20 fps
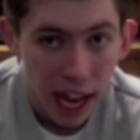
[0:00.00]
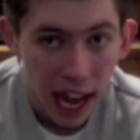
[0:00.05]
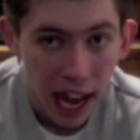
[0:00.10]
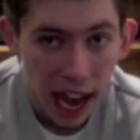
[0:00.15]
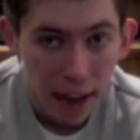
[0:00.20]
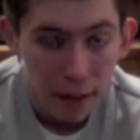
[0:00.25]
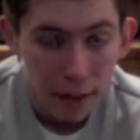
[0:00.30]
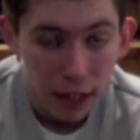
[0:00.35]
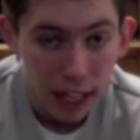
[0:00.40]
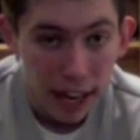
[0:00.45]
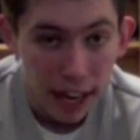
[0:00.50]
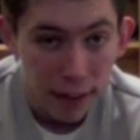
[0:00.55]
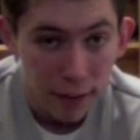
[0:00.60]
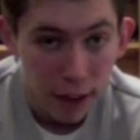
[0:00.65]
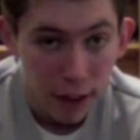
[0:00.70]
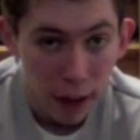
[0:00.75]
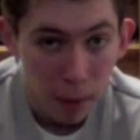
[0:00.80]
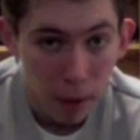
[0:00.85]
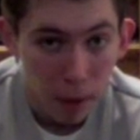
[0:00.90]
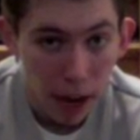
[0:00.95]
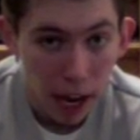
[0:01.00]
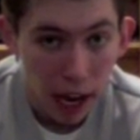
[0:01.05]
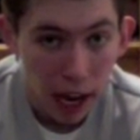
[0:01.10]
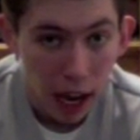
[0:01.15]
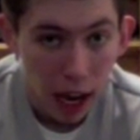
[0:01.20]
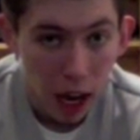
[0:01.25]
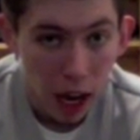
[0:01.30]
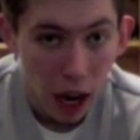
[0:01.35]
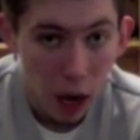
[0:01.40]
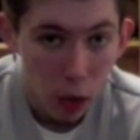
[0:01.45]
haven't yet found my
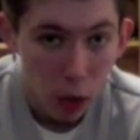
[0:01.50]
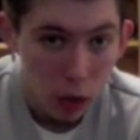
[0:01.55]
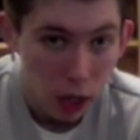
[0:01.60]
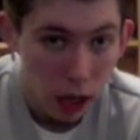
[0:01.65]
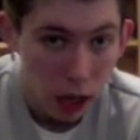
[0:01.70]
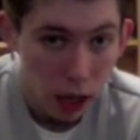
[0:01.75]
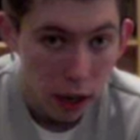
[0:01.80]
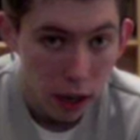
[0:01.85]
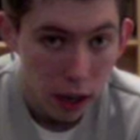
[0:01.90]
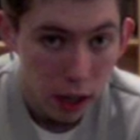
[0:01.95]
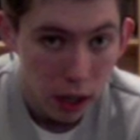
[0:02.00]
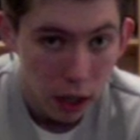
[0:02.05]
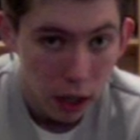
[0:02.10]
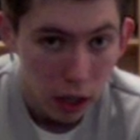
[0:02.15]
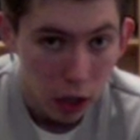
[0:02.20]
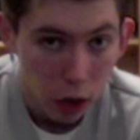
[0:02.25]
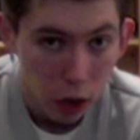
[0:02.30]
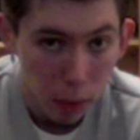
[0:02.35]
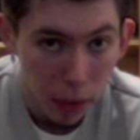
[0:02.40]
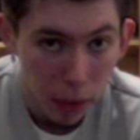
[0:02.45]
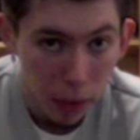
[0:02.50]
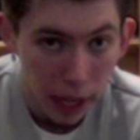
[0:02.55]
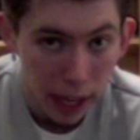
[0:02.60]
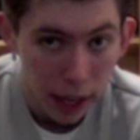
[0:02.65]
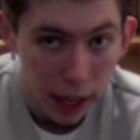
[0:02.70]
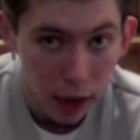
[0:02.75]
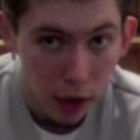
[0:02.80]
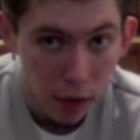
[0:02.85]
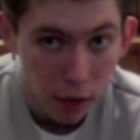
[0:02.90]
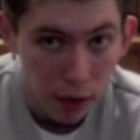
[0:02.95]
older copy
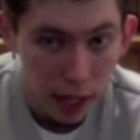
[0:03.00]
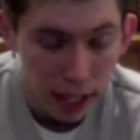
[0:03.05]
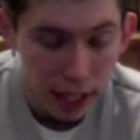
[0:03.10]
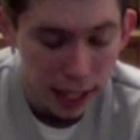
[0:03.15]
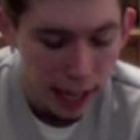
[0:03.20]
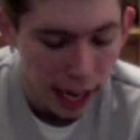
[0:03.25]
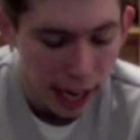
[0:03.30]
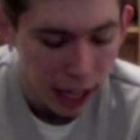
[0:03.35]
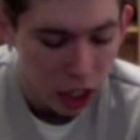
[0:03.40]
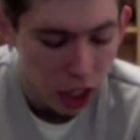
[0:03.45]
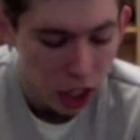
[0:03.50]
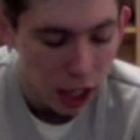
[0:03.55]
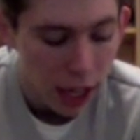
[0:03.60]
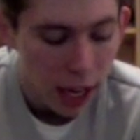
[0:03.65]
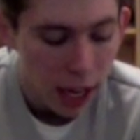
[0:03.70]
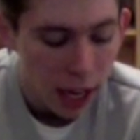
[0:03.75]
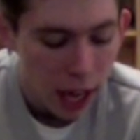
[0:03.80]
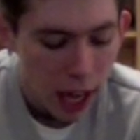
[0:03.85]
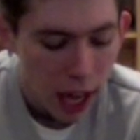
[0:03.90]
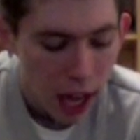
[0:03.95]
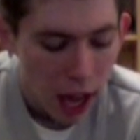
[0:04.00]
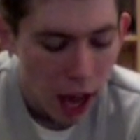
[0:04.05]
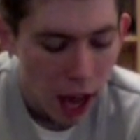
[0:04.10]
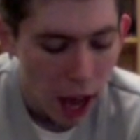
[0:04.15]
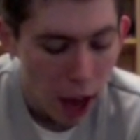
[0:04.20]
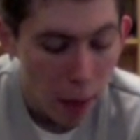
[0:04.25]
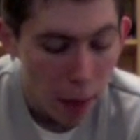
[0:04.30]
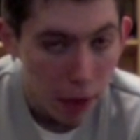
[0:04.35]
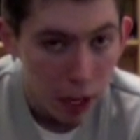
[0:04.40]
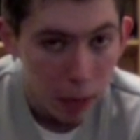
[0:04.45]
of this collection,
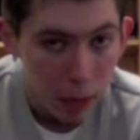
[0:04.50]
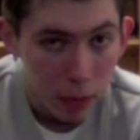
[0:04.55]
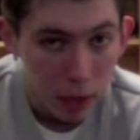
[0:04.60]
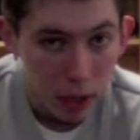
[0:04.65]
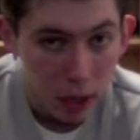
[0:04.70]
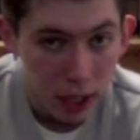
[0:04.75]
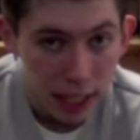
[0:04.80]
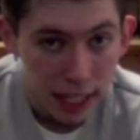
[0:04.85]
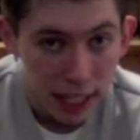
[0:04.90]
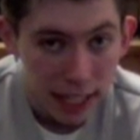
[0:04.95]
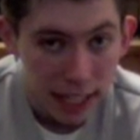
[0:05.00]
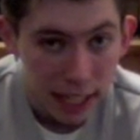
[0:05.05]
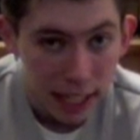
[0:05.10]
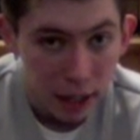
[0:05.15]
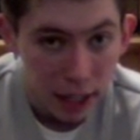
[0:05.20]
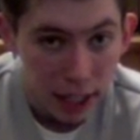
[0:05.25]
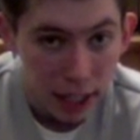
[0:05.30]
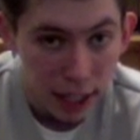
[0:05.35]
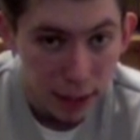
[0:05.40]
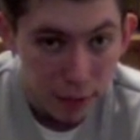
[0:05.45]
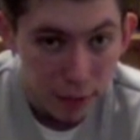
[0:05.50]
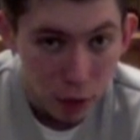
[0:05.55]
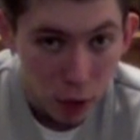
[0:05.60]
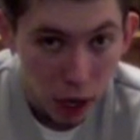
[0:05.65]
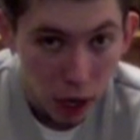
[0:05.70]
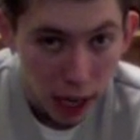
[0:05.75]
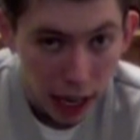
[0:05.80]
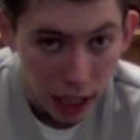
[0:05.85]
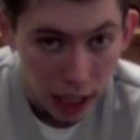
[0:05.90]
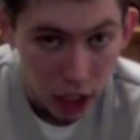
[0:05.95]
I'm going to be doing the Nintendo 64
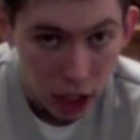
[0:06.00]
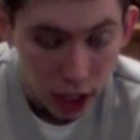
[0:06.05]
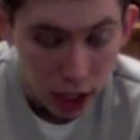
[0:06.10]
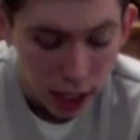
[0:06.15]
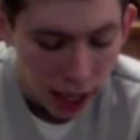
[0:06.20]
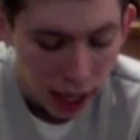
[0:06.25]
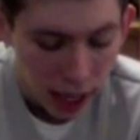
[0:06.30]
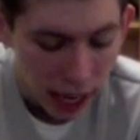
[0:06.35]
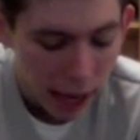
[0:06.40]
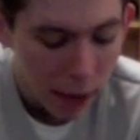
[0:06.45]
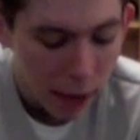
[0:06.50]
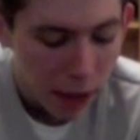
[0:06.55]
collection today.